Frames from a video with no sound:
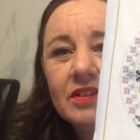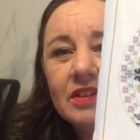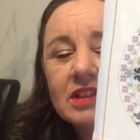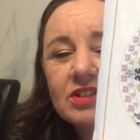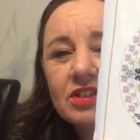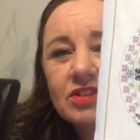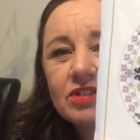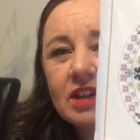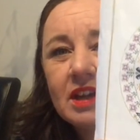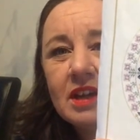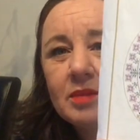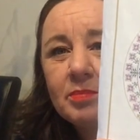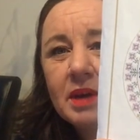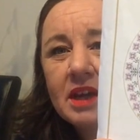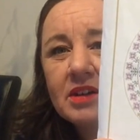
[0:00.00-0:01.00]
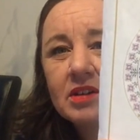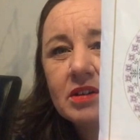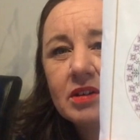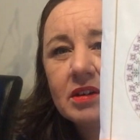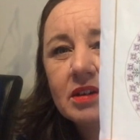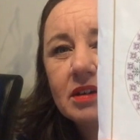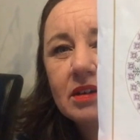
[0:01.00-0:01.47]
This is a
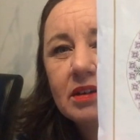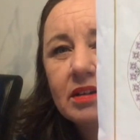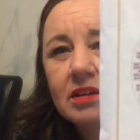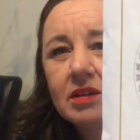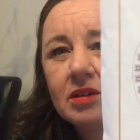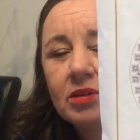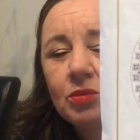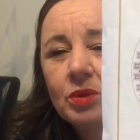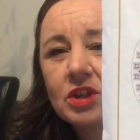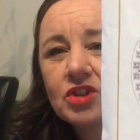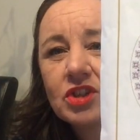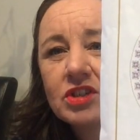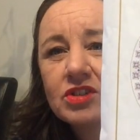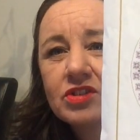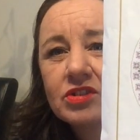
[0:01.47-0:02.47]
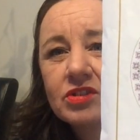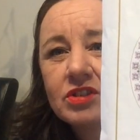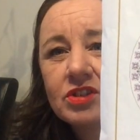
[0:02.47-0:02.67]
pattern which is